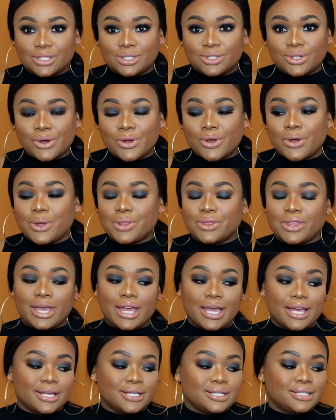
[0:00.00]
So
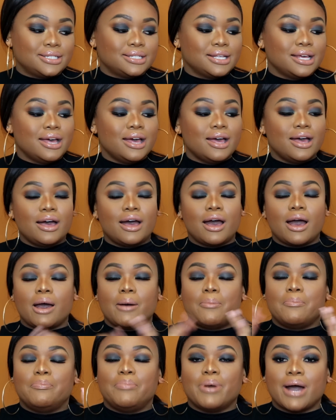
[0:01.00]
there is
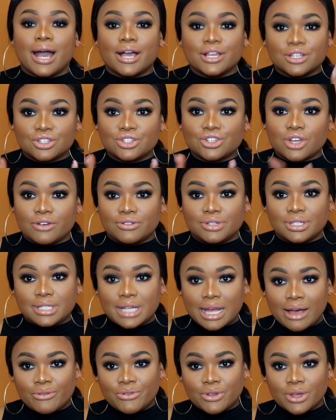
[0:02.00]
a bunch of
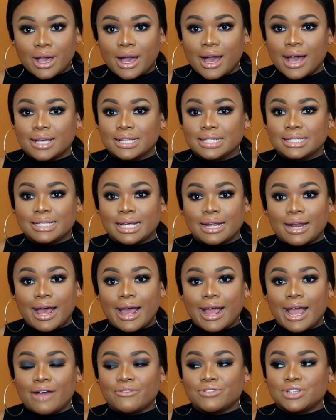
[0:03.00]
stuff, you guys, that
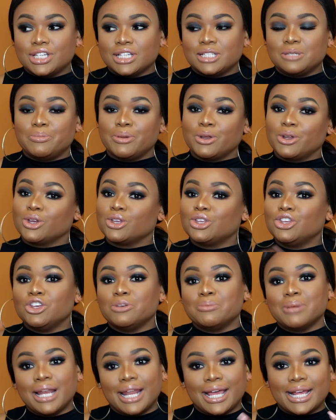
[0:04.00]
I have just been
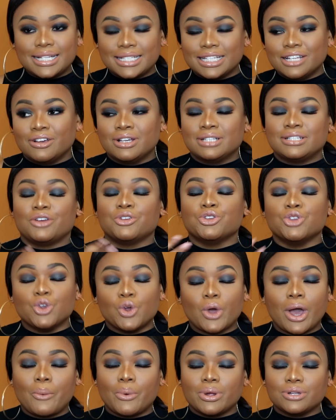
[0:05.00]
accumulating because I
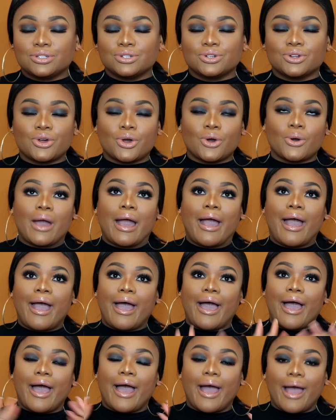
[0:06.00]
knew I wanted to go
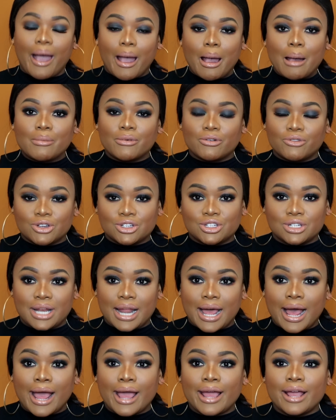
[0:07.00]
ham for
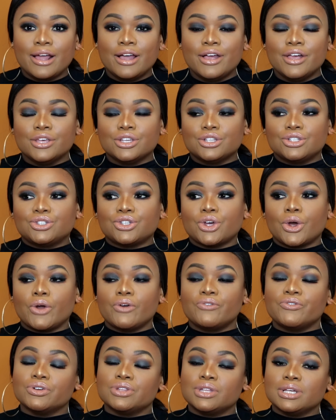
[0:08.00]
July. So
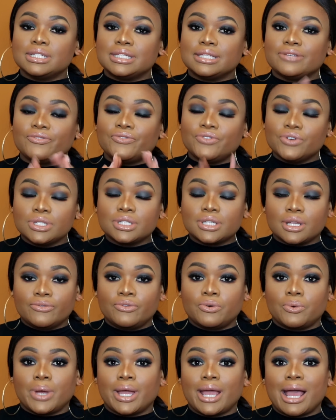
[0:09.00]
for this first
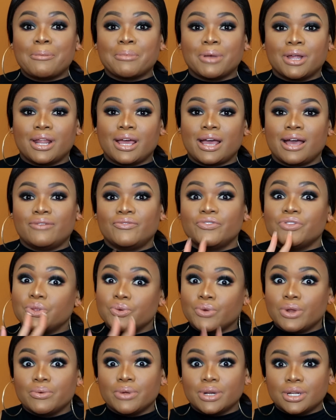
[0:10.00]
giveaway, I'm gonna have
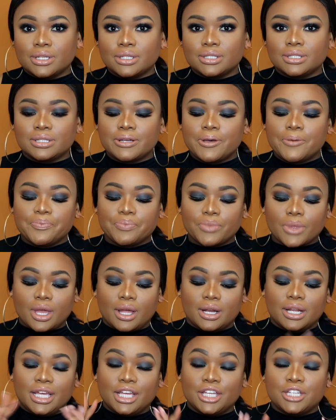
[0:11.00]
3 winners,
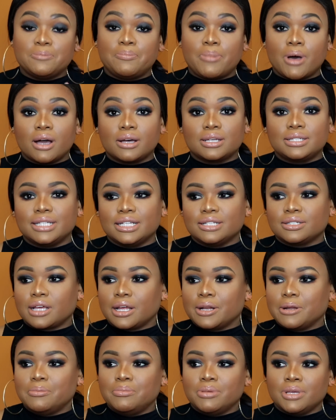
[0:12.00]
and each box is
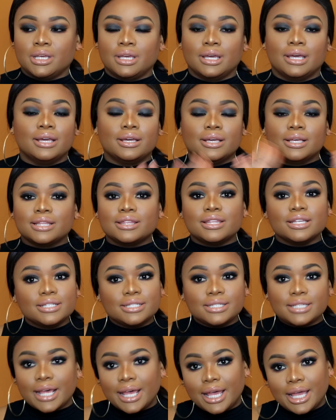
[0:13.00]
gonna be the
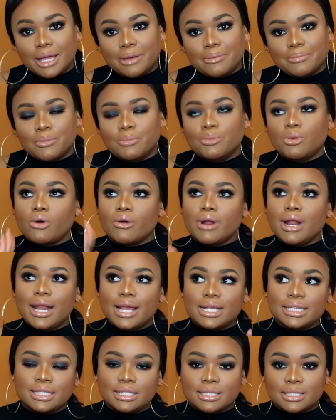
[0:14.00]
same, more or
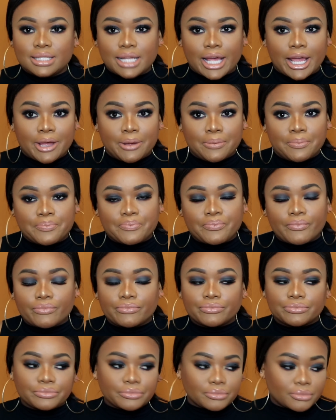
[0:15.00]
less the same,
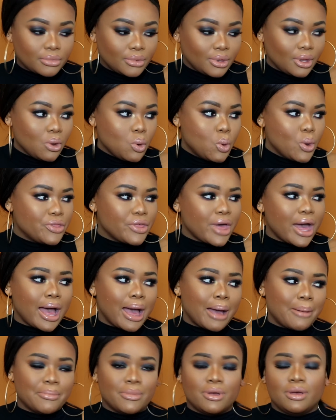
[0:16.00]
with
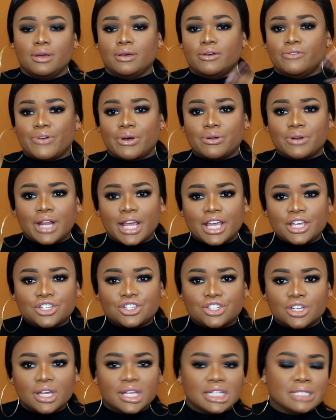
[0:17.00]

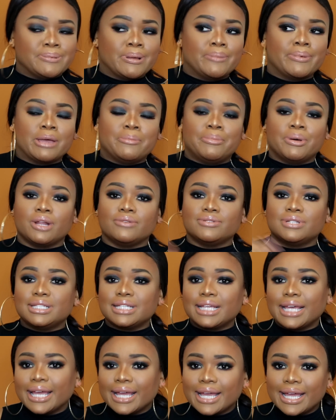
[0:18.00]
foundations, maybe a bit of
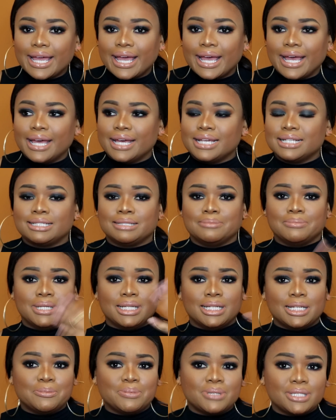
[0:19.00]
skincare, some
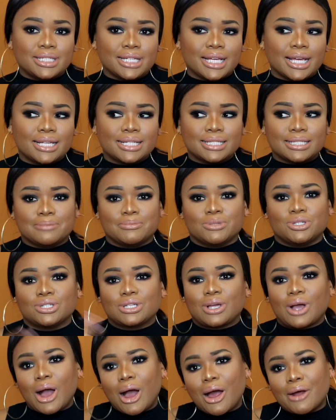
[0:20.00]
lipstick, some
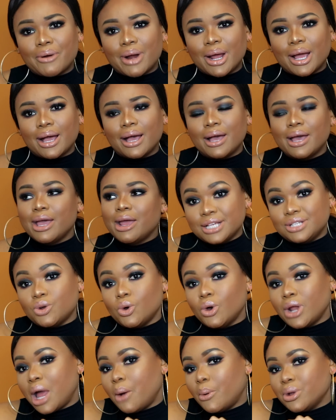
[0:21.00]
mascara. That's
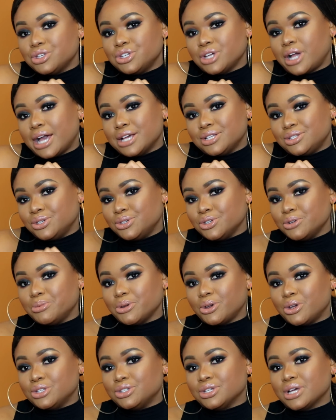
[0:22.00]
all I want you guys to do,
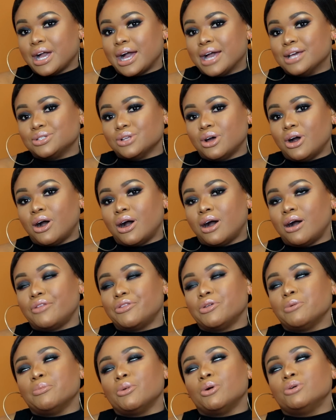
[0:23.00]
because you guys are
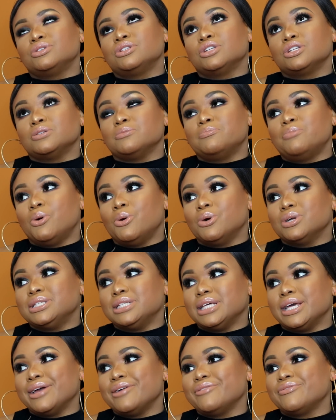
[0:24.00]
the most
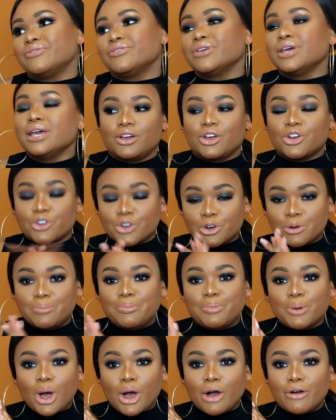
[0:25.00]
supportive
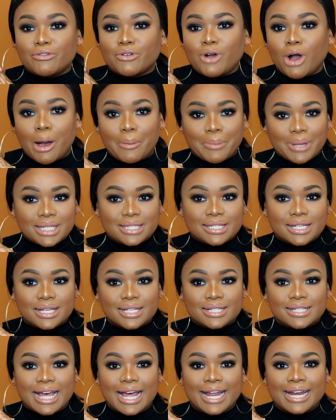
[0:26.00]
group of
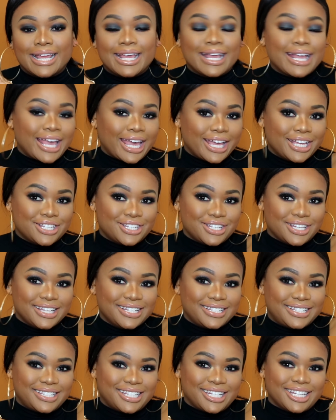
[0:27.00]
commenters and
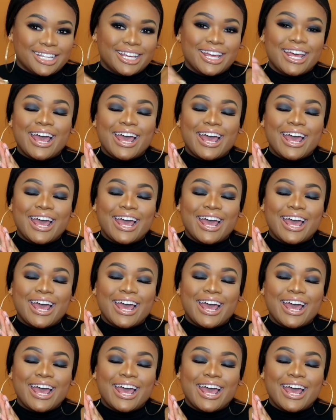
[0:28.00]
engagers.